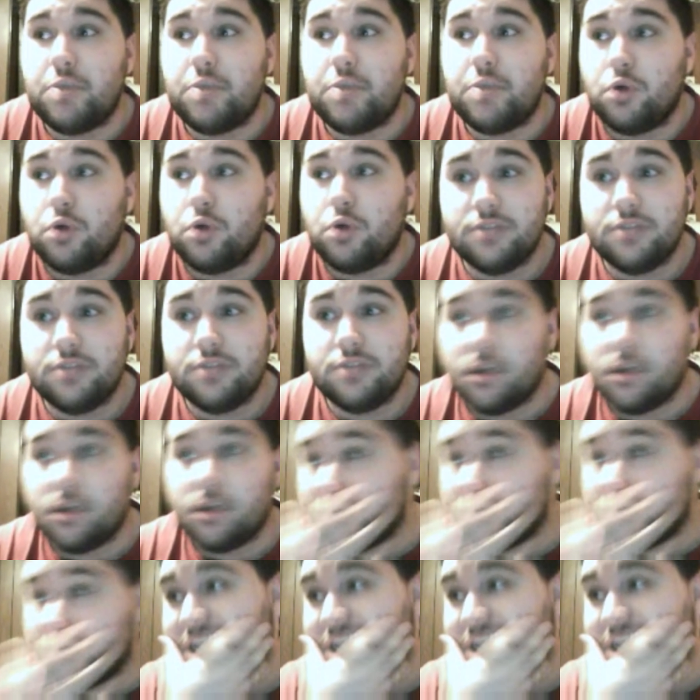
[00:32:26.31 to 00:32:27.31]

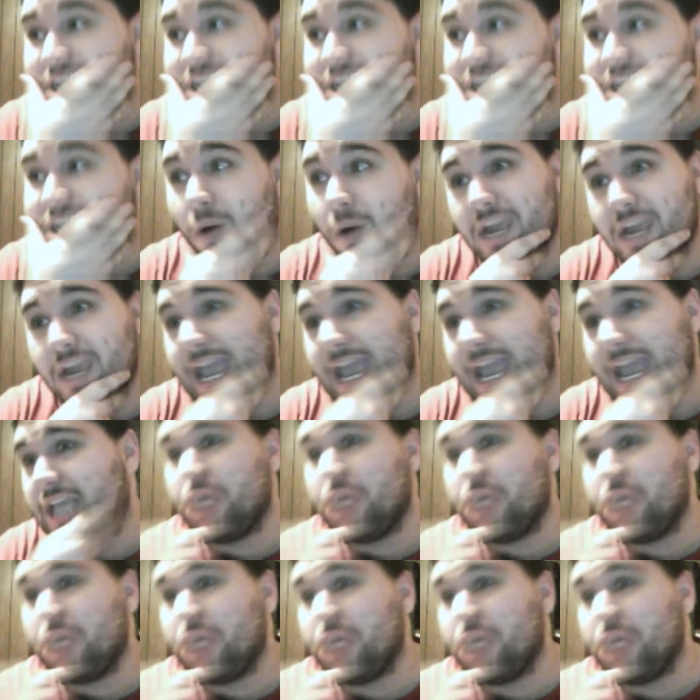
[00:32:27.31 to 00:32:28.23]
They'll say, okay, hey,